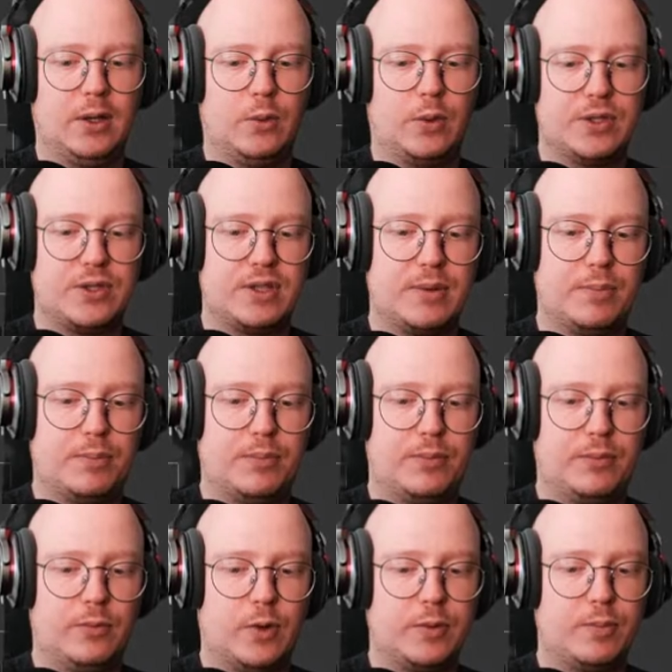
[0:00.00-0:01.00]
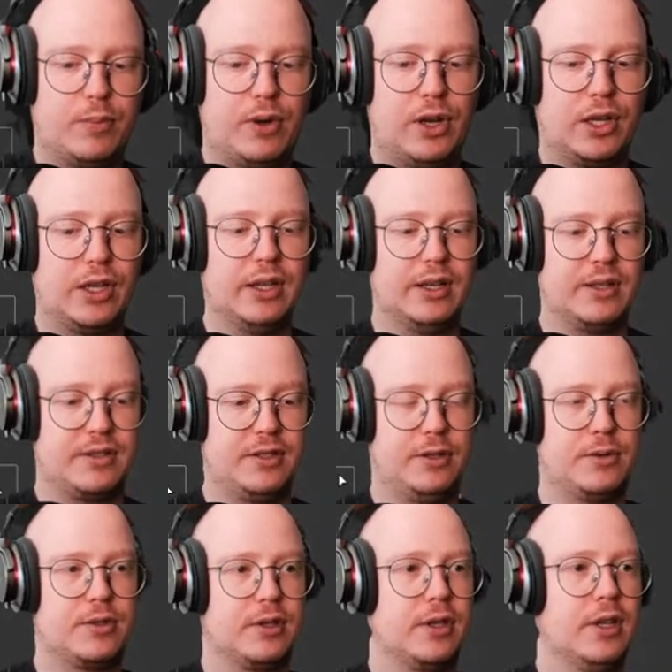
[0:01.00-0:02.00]
What's the what plugin is he
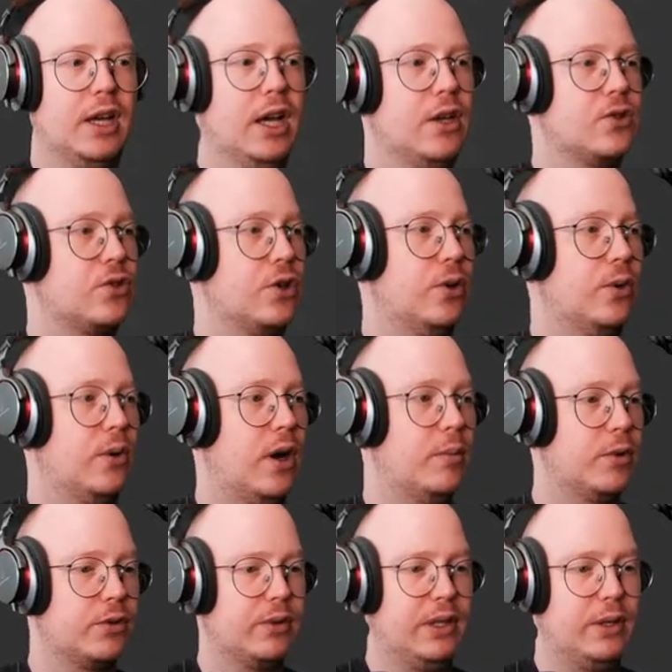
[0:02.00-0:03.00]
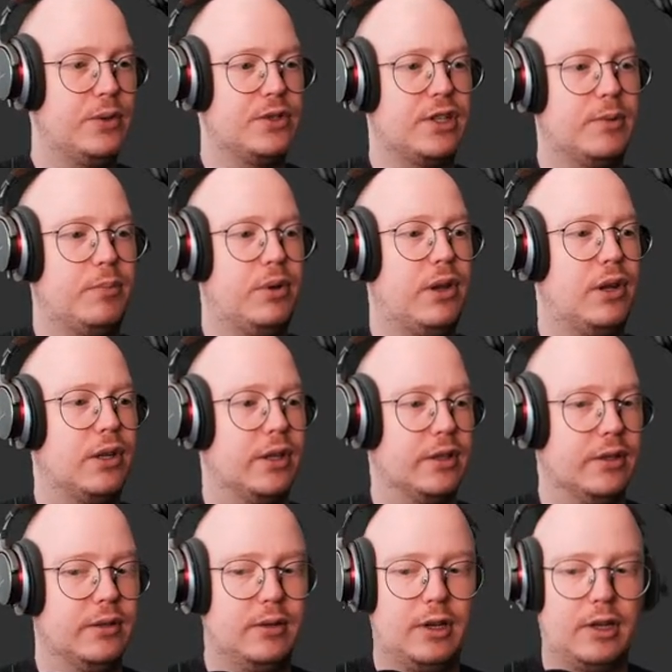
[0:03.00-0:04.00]
using. So I'm not really using a
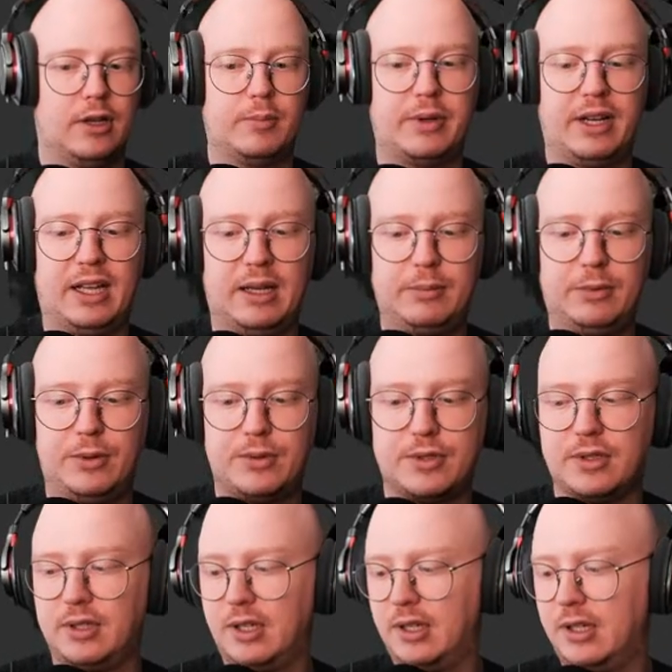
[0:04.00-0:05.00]
plugin, uh, but I am using